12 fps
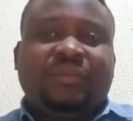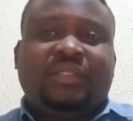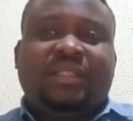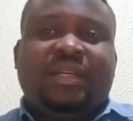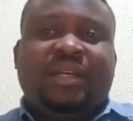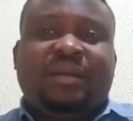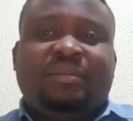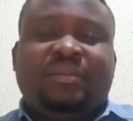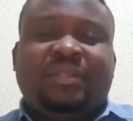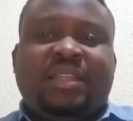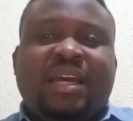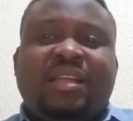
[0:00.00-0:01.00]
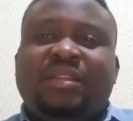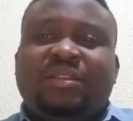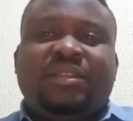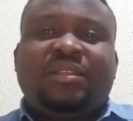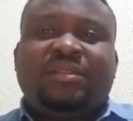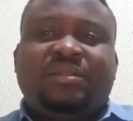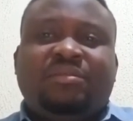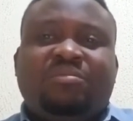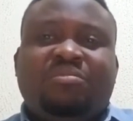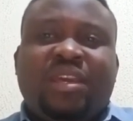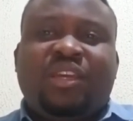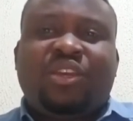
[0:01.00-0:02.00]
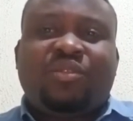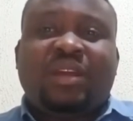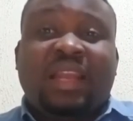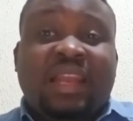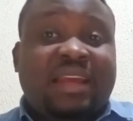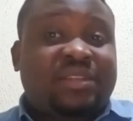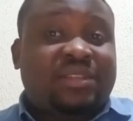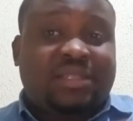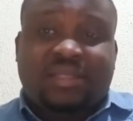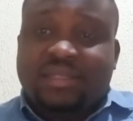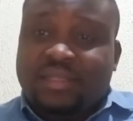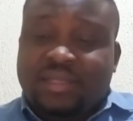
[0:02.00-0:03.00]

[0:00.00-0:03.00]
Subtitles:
That doesn't make you a less,